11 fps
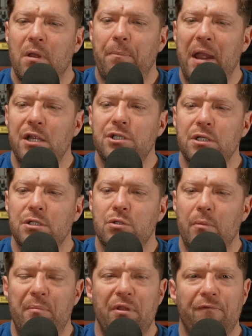patience or
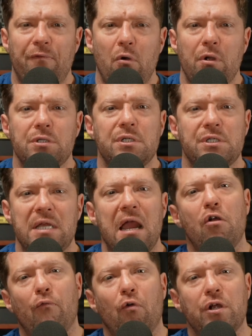maybe the focus to
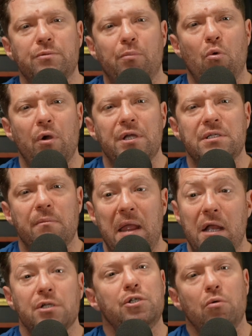stand over us boys and
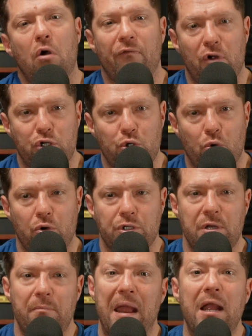make us do all of our chores
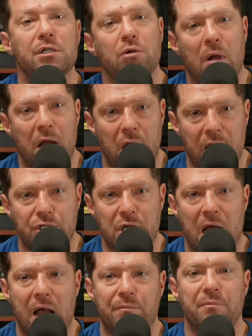and make us go out here and get
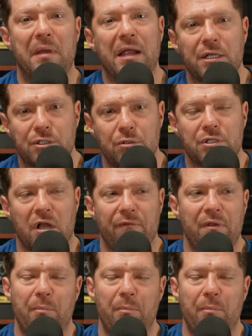jobs and make us do stuff.